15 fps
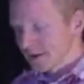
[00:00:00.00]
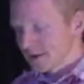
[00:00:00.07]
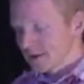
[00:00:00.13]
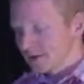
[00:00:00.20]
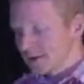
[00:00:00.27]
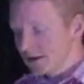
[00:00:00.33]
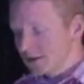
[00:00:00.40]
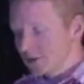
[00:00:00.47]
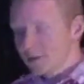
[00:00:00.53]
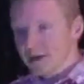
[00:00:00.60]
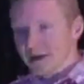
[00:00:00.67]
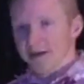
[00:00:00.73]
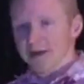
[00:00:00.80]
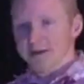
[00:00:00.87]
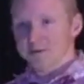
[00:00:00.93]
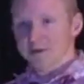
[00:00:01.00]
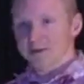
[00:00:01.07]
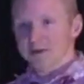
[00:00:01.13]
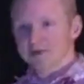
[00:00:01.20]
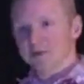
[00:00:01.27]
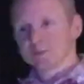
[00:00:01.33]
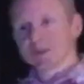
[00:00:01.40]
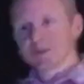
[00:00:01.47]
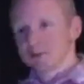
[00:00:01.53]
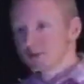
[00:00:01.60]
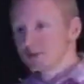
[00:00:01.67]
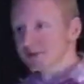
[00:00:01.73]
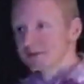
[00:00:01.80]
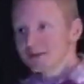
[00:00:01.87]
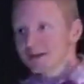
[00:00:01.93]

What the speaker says: Lend without expectation means just